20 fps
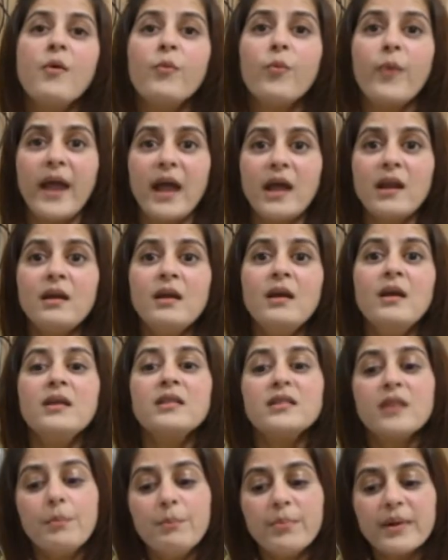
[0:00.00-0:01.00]
where
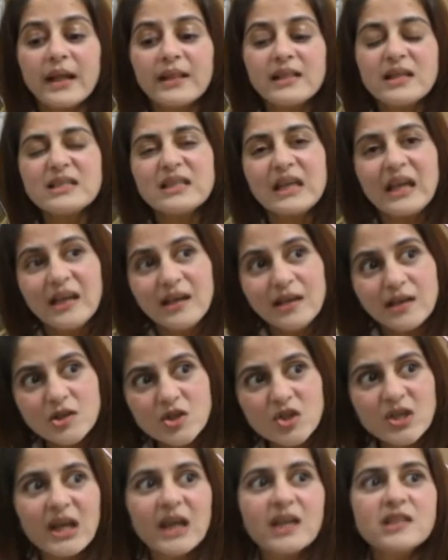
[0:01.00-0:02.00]
the breath is
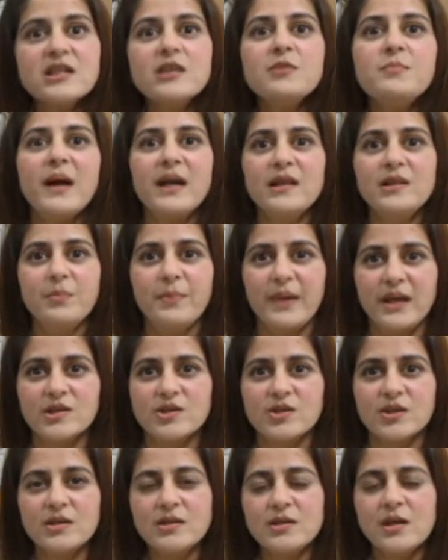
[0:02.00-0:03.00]
initiated by the
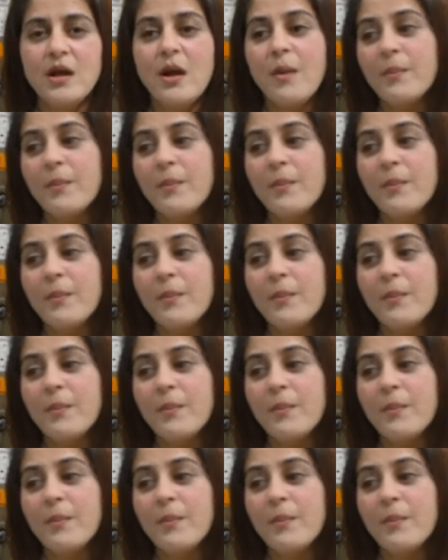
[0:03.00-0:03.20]
patient,